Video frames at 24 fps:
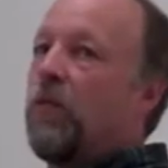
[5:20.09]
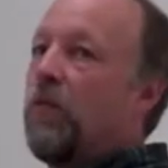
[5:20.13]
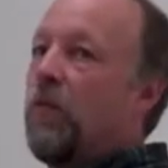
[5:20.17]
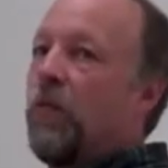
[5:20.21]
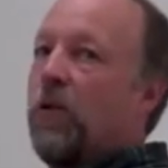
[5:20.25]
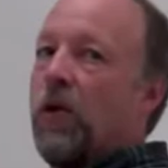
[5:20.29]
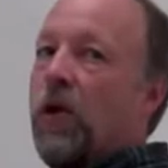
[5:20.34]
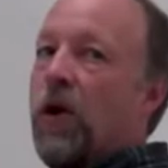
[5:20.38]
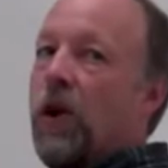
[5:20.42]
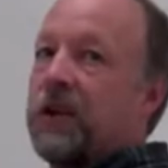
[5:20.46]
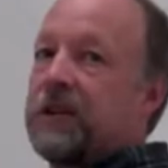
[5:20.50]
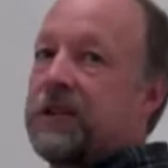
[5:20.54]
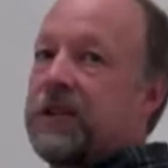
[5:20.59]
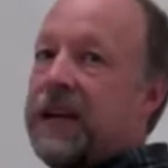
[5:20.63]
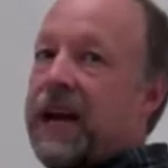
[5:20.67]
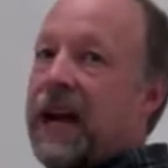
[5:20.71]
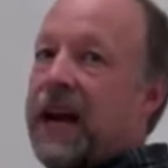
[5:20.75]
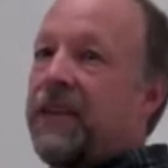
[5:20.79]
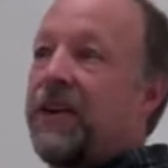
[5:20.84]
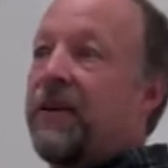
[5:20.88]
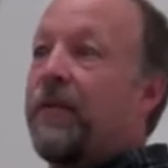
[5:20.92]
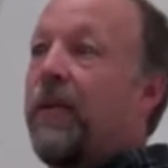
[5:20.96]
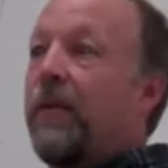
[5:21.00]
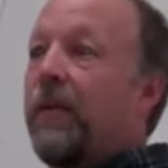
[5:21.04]
we're all
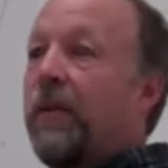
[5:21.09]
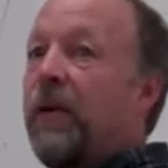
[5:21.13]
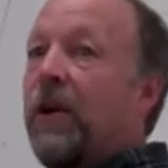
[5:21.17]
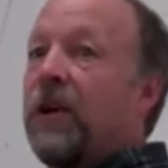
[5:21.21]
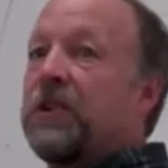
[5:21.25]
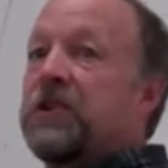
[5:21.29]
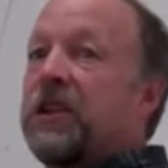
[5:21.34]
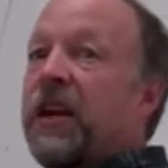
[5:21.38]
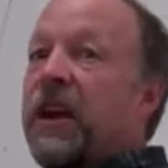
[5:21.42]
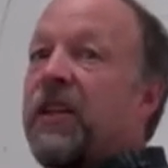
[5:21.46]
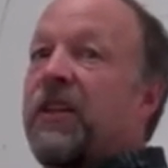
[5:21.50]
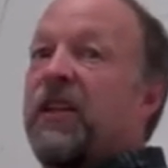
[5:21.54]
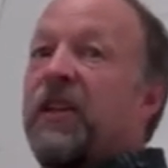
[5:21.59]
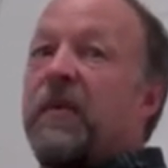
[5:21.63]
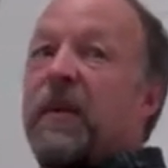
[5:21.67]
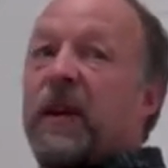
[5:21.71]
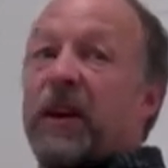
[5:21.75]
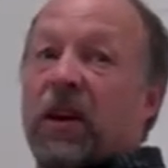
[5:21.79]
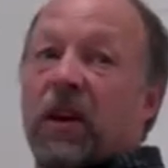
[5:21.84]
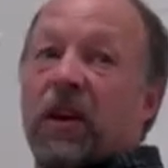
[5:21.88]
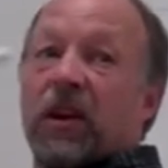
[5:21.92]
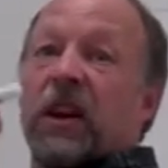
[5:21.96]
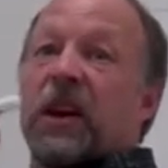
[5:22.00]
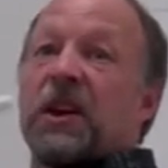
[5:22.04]
together, but we're all together to
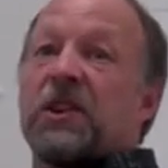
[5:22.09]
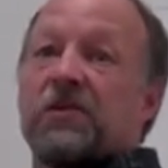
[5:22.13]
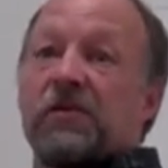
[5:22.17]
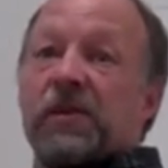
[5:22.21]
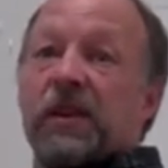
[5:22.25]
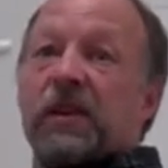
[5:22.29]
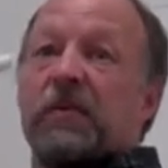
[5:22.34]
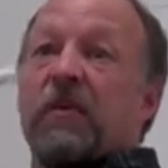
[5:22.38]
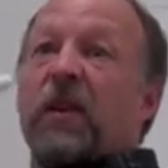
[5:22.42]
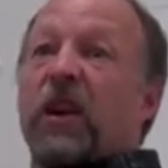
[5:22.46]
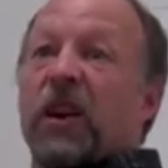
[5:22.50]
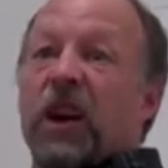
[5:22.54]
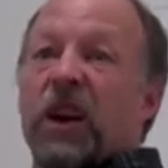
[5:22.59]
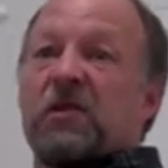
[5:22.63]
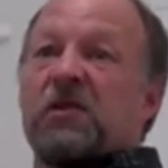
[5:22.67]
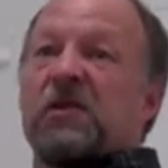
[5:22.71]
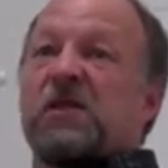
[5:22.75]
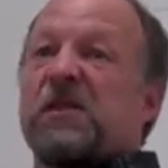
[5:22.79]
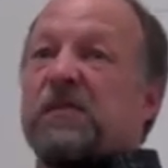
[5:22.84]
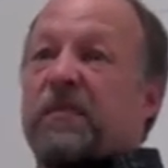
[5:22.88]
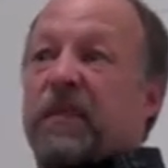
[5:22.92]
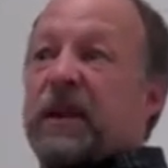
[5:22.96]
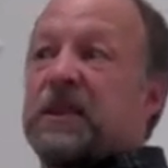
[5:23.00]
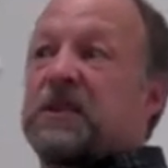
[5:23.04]
make our country, our
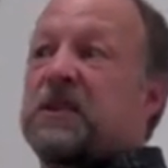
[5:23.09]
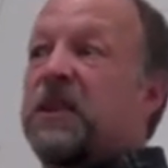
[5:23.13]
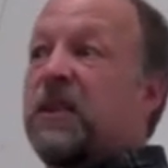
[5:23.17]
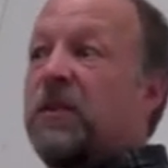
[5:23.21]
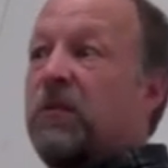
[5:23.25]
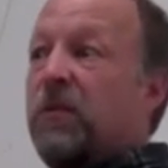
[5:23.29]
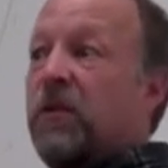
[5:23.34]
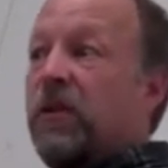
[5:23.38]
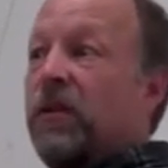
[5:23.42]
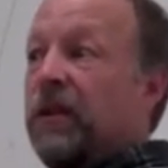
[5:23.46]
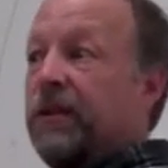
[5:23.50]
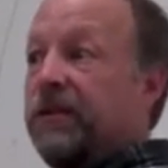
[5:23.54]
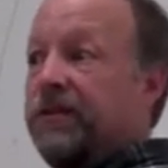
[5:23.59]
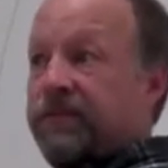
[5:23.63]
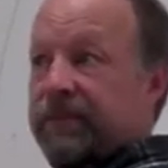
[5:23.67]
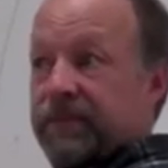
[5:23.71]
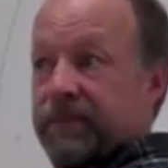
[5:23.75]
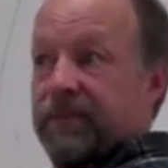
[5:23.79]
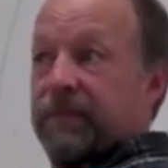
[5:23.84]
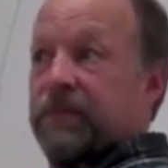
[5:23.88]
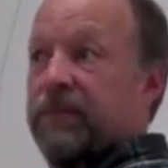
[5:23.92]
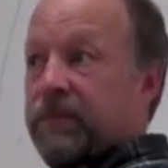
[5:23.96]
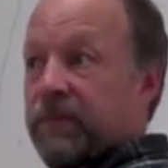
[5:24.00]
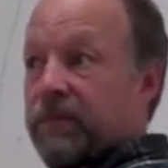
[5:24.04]
country's the best in the world.
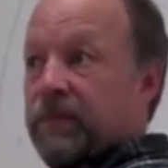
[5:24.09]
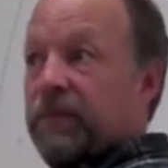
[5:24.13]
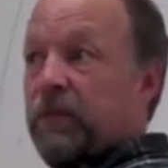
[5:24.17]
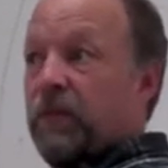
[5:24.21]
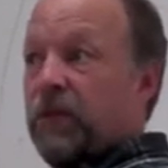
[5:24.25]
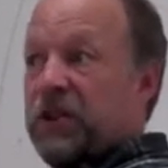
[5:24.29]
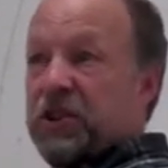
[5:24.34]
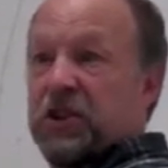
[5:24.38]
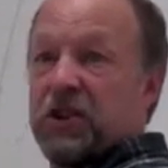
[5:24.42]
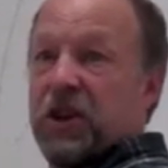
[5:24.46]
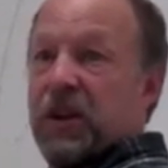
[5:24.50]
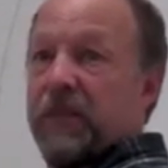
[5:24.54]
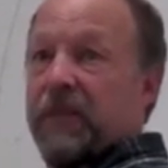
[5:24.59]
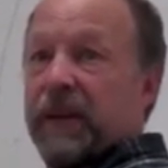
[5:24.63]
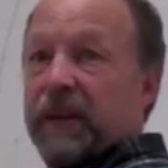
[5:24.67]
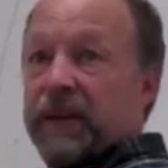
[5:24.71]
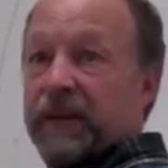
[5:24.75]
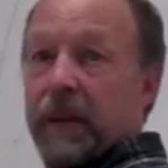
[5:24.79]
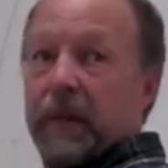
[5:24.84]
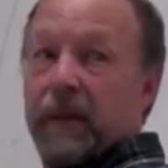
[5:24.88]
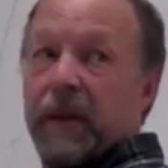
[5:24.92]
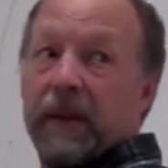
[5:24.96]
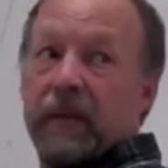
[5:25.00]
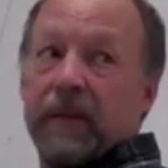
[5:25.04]
We're just going to build
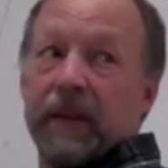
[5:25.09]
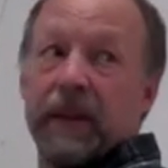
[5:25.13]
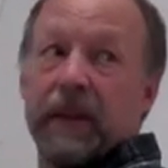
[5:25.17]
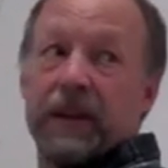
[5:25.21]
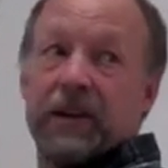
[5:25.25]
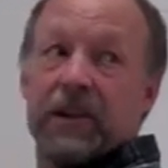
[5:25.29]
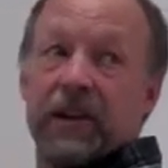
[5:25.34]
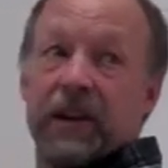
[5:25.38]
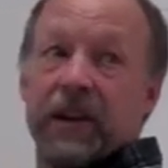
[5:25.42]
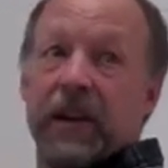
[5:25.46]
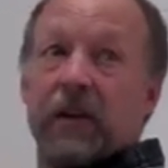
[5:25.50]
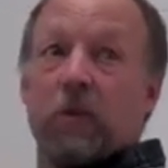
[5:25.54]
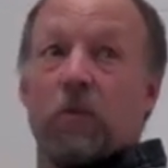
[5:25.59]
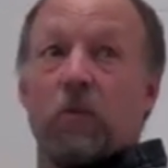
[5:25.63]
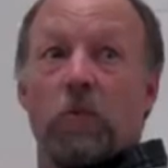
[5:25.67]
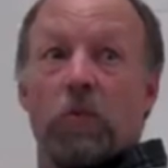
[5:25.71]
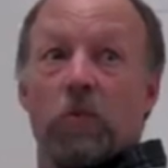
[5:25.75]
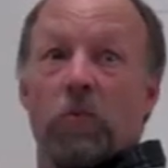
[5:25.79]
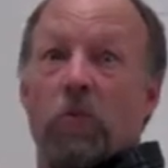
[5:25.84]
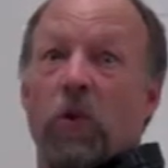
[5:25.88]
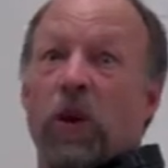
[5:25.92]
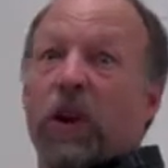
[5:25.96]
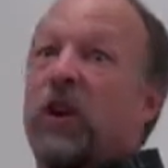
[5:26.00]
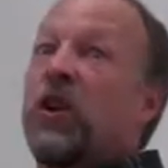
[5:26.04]
up a big military.
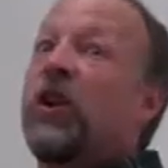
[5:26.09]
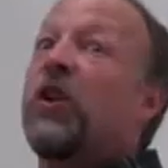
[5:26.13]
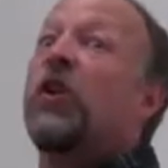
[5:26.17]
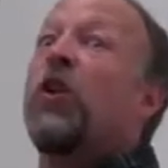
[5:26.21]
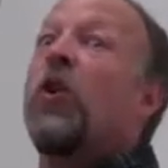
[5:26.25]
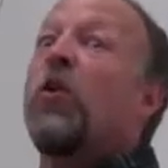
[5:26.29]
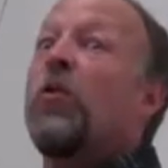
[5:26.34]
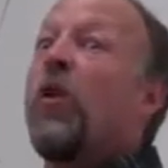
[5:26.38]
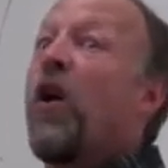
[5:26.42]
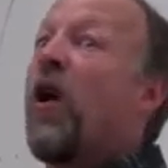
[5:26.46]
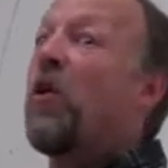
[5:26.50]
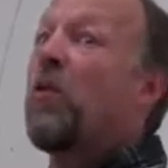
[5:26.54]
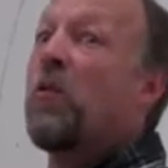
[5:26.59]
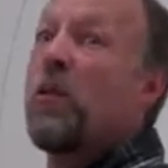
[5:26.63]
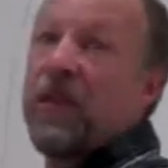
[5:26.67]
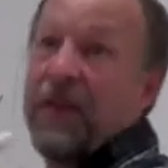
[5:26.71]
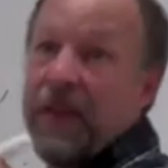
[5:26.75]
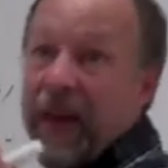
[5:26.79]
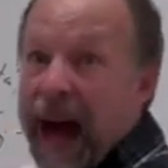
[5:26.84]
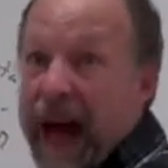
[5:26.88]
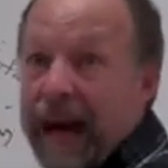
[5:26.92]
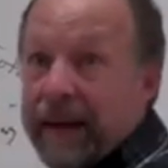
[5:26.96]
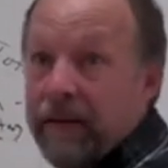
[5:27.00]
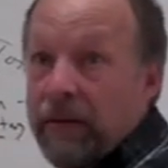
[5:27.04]
What could go wrong with
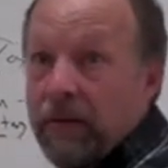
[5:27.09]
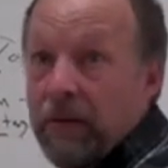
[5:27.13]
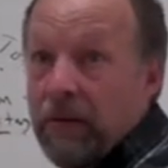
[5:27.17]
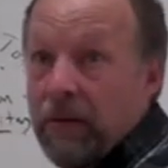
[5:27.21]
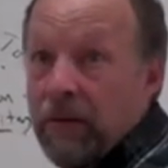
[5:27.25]
that?